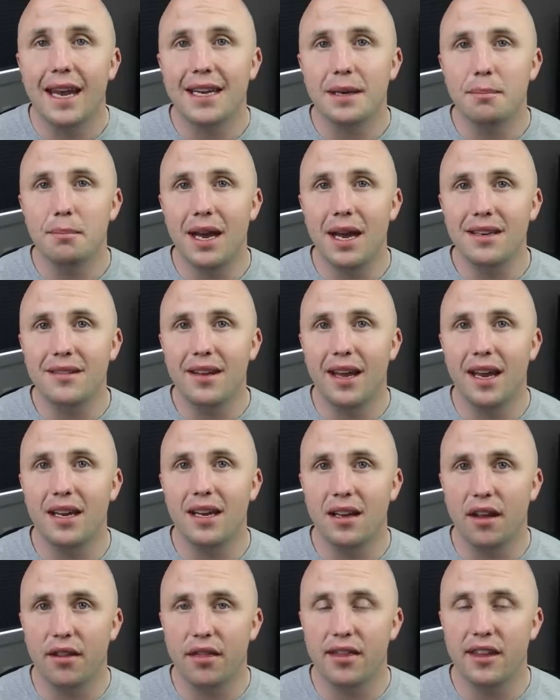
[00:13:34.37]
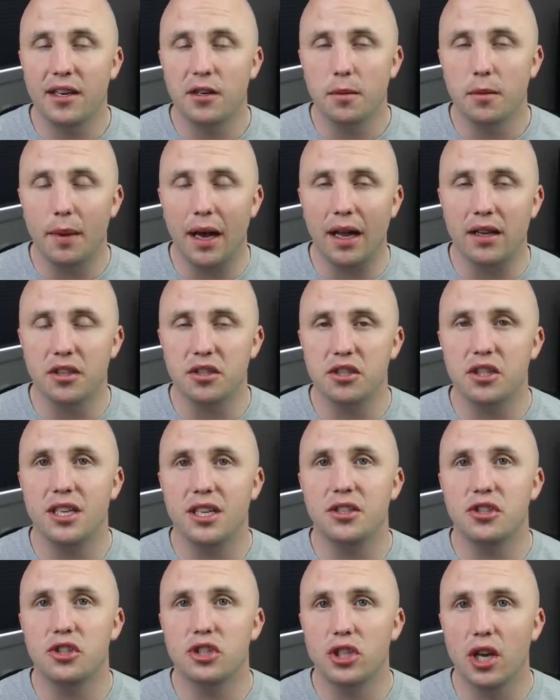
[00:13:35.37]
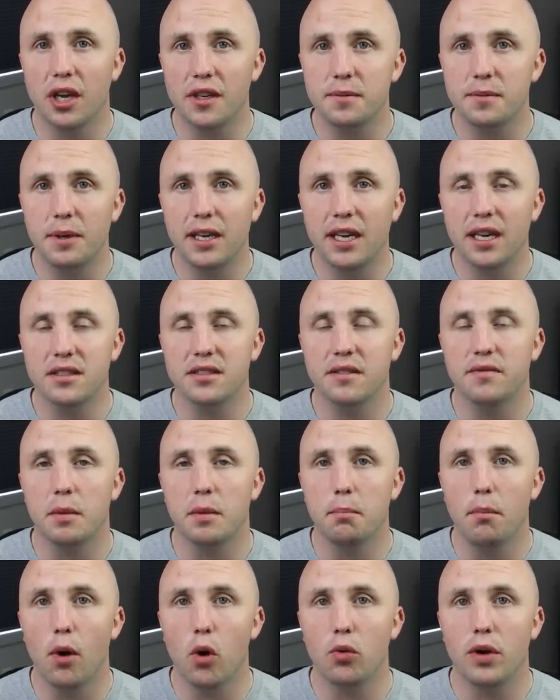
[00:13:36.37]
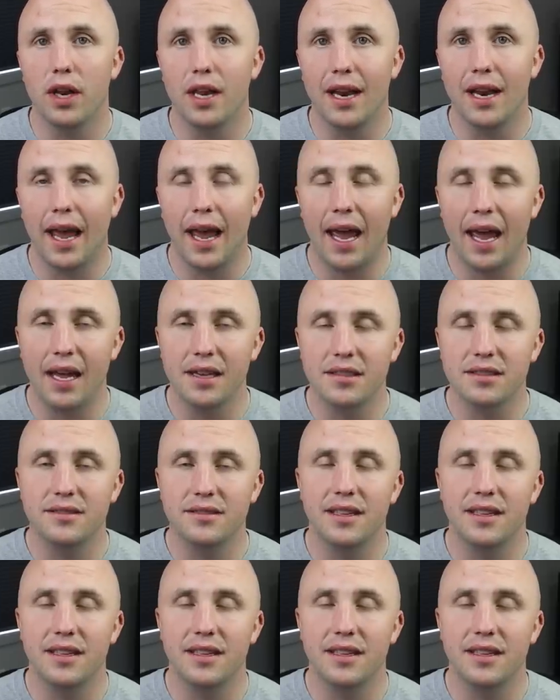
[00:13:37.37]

It can maintain a thinner balance sheet just because of the moat it has,